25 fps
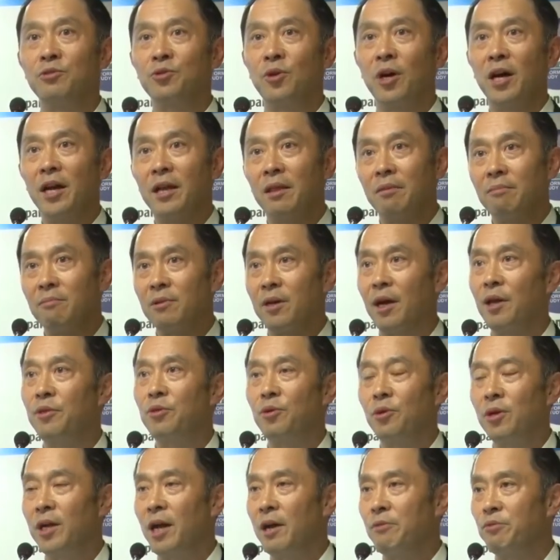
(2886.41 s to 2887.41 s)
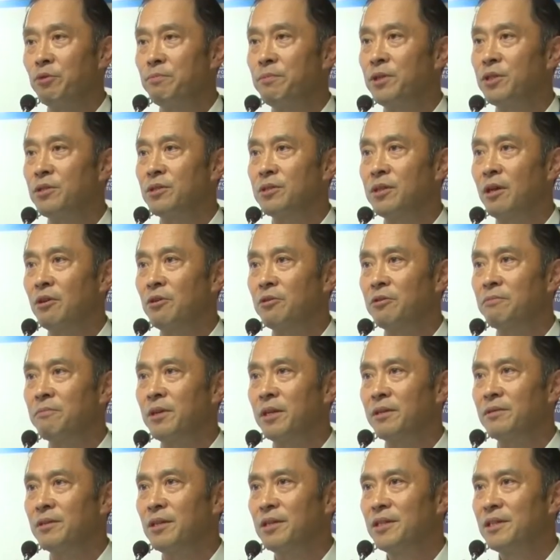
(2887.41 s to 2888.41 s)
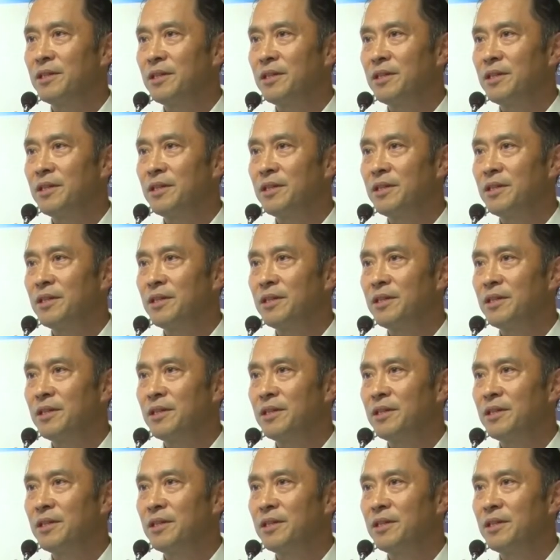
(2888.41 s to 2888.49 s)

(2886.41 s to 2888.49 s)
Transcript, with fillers: so I, I thought I would be the salaryman,